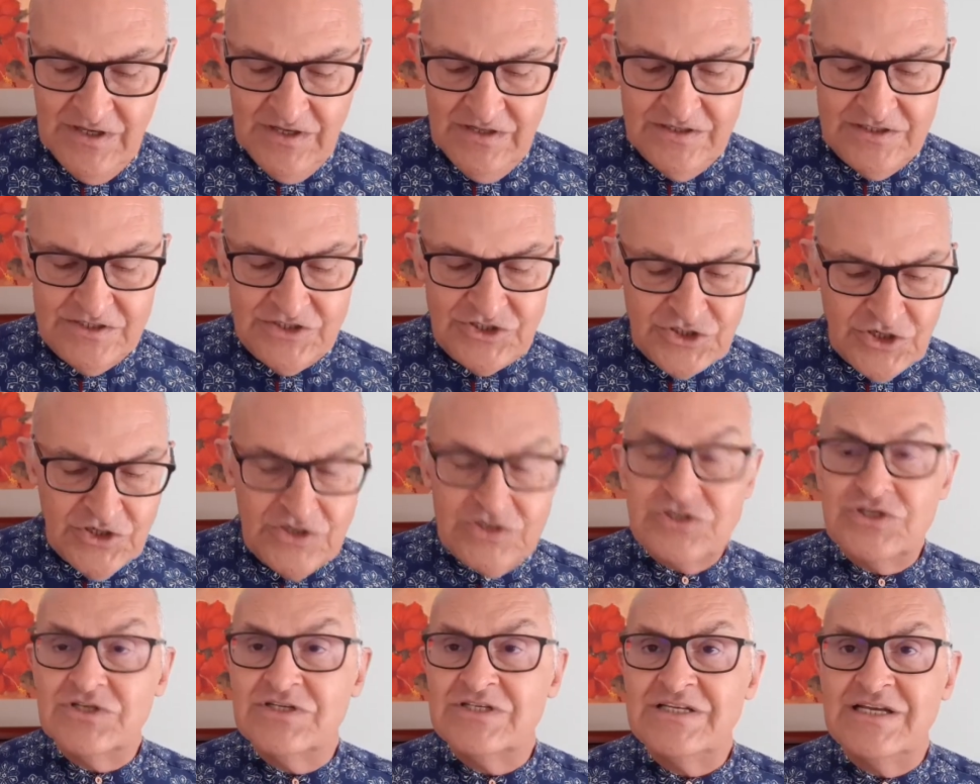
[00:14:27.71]
The
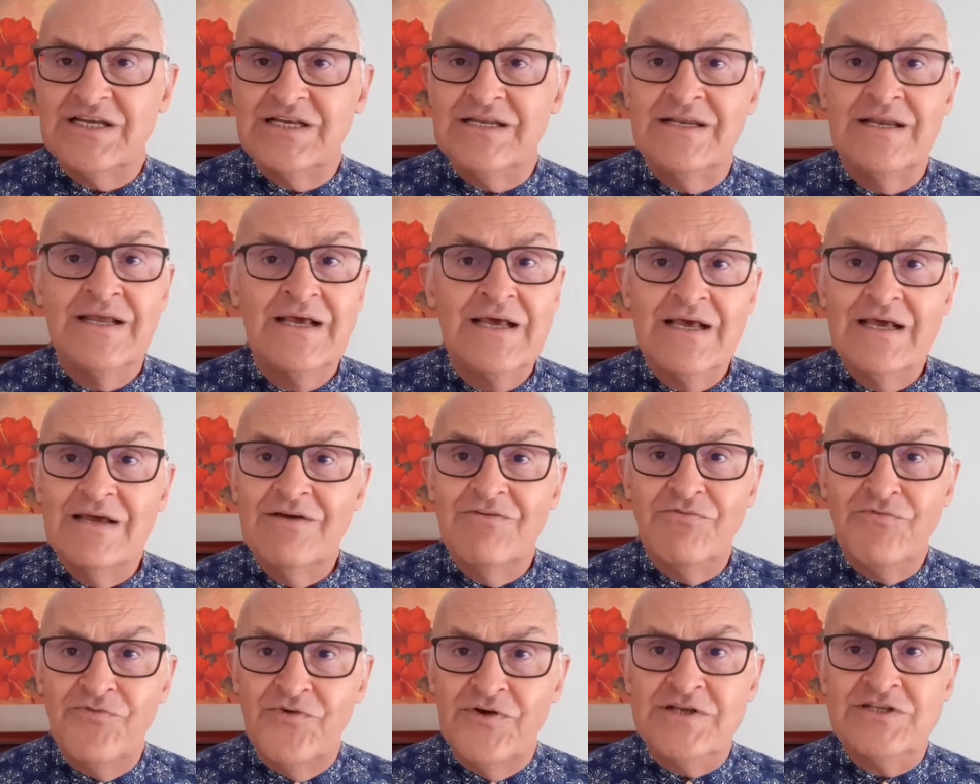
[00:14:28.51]
churches in
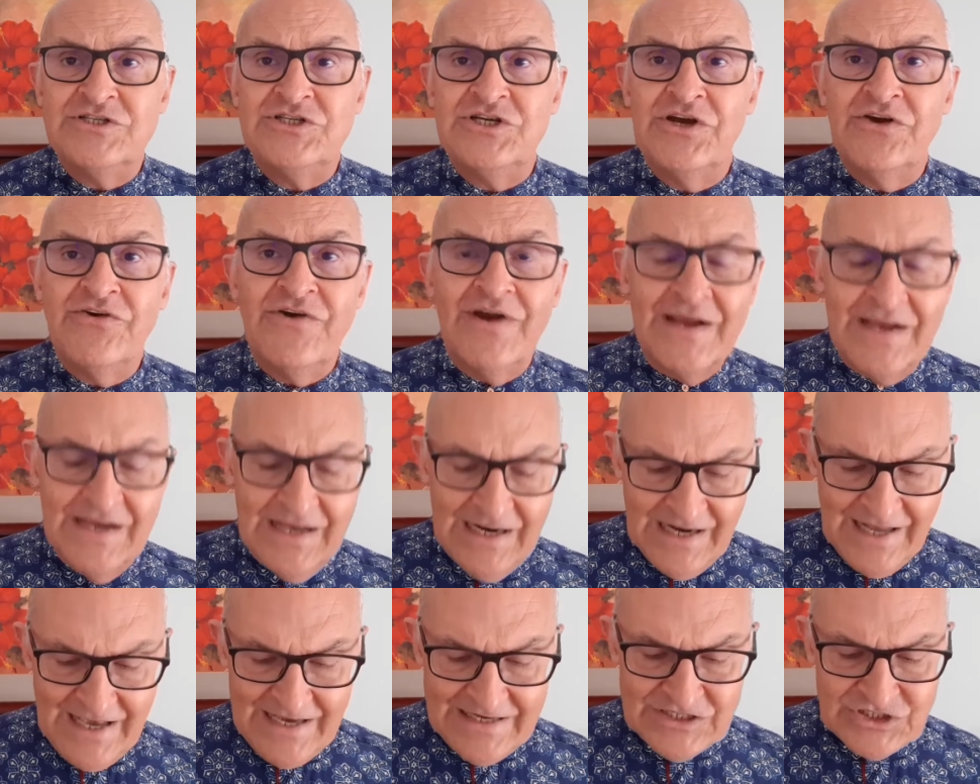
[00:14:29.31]
Phrygia and
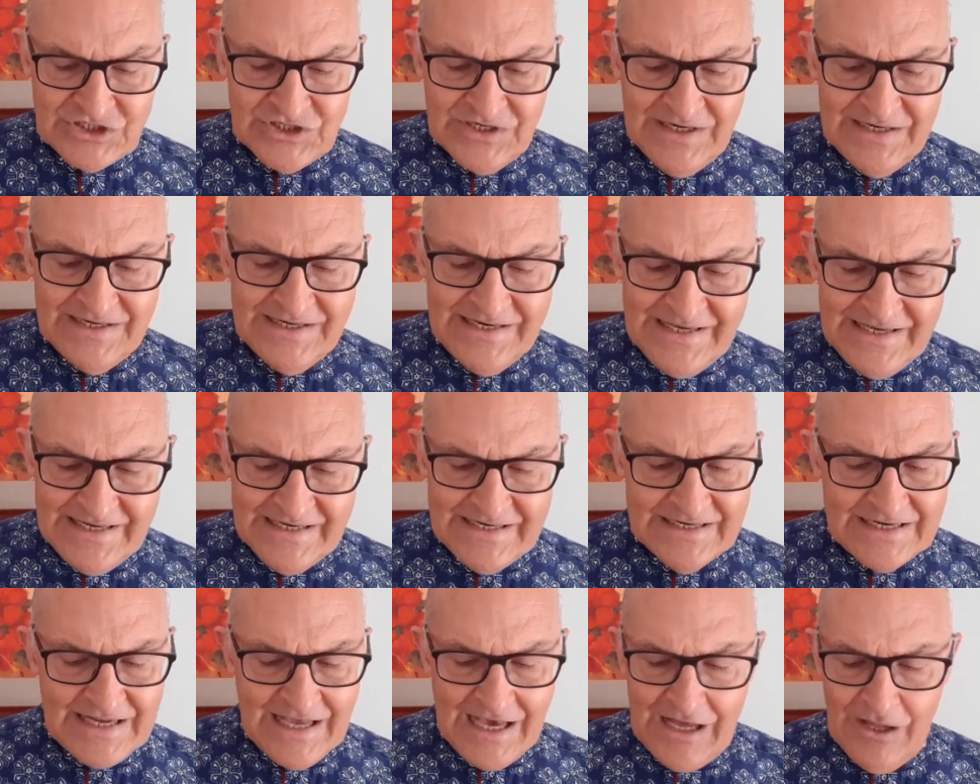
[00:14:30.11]
Galatia
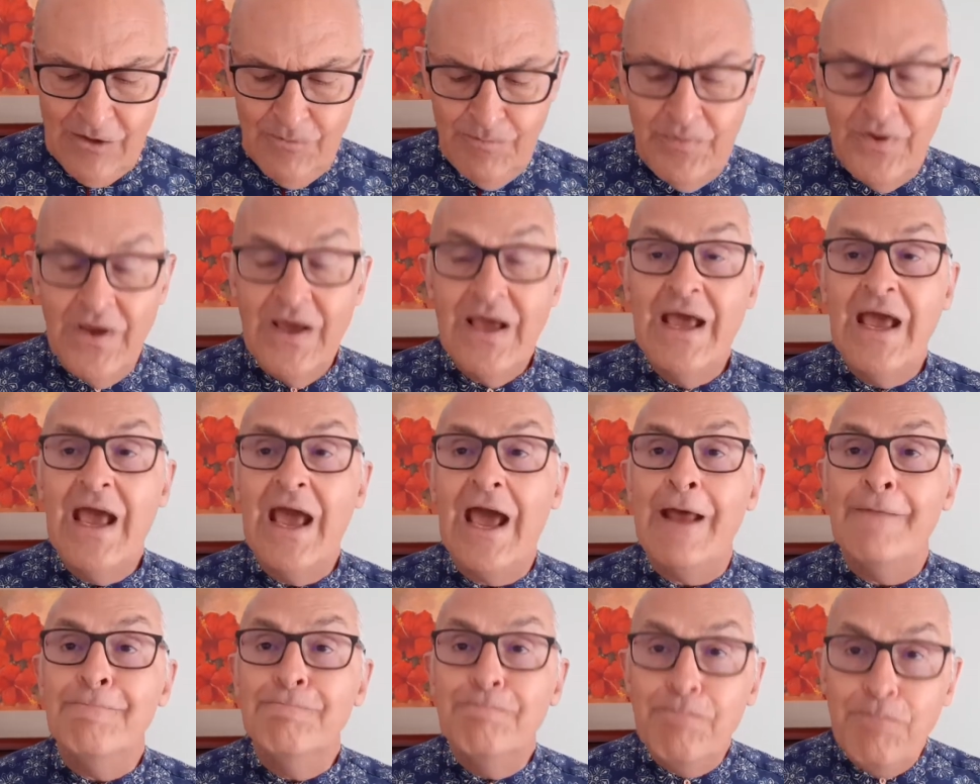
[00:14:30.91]
needed help,
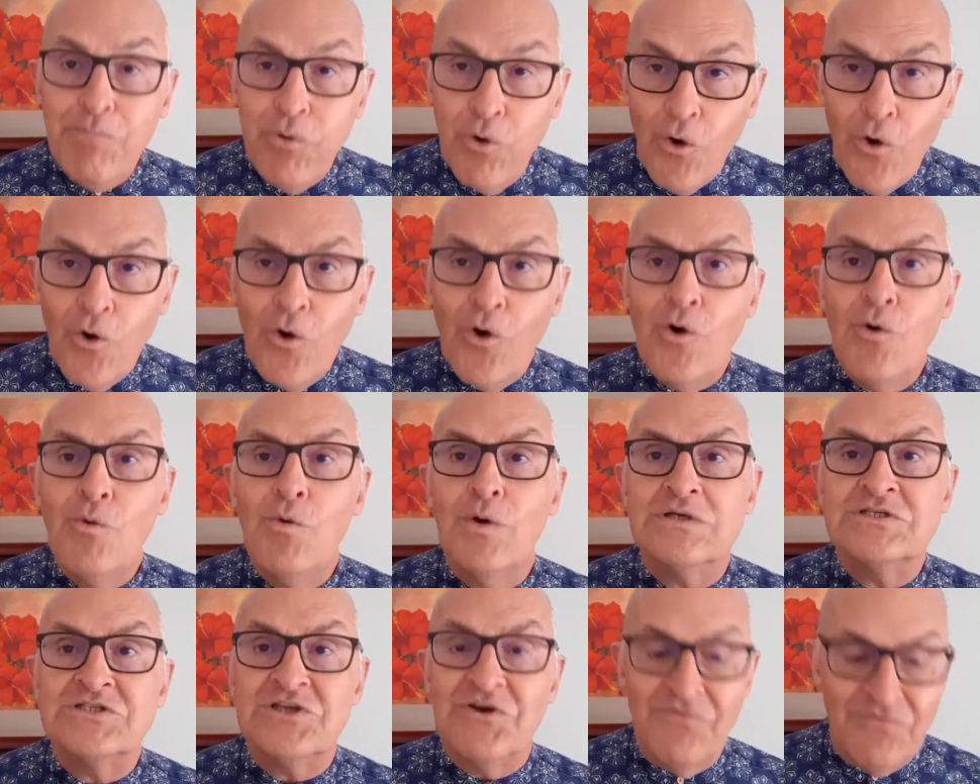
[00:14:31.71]
and Paul
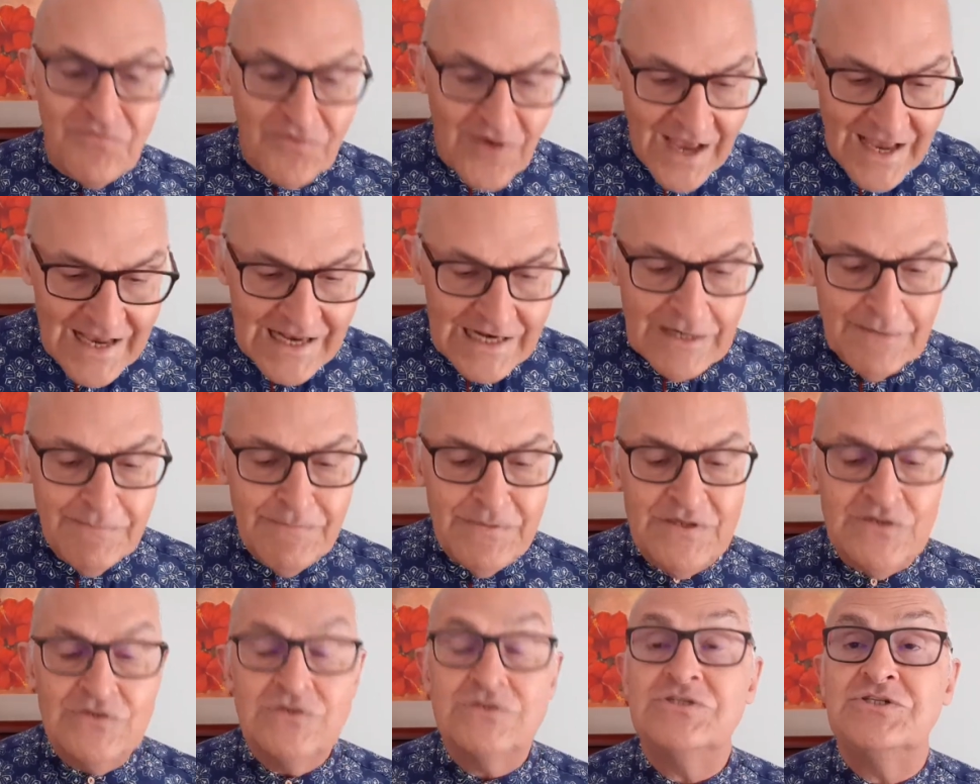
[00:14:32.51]
was
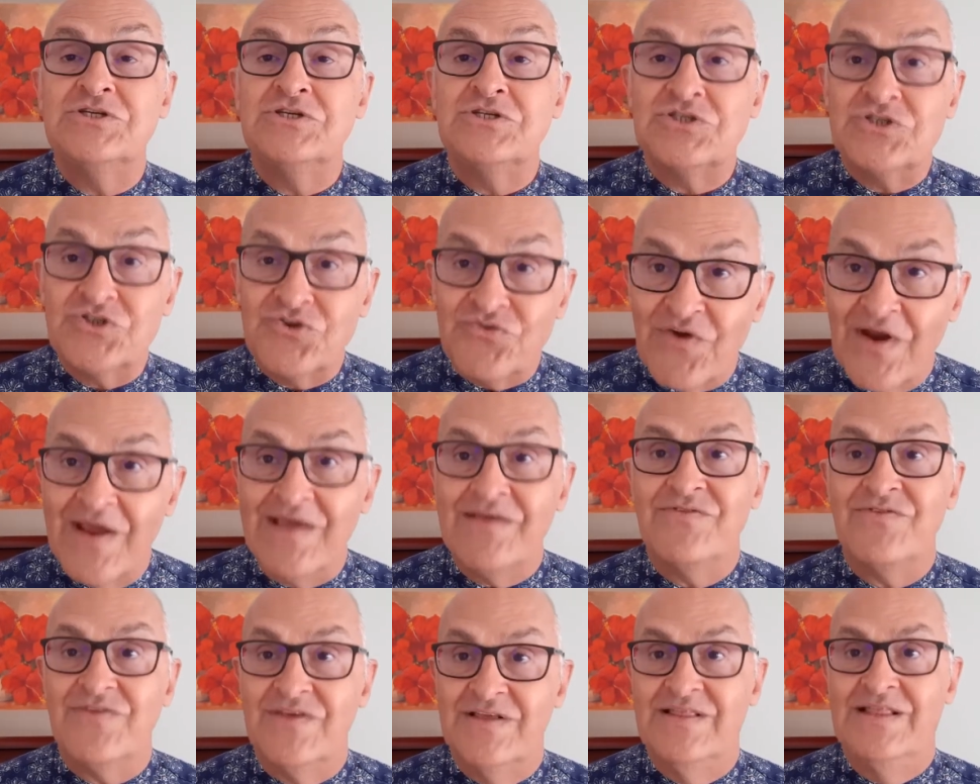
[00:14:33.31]
available to
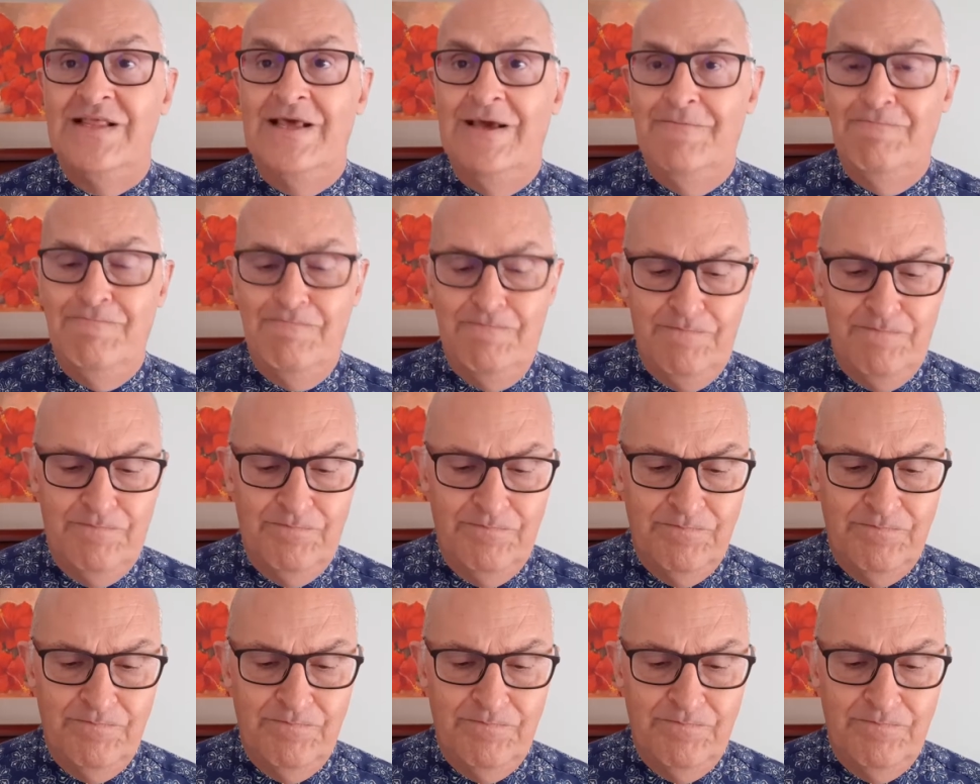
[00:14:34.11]
strengthen them.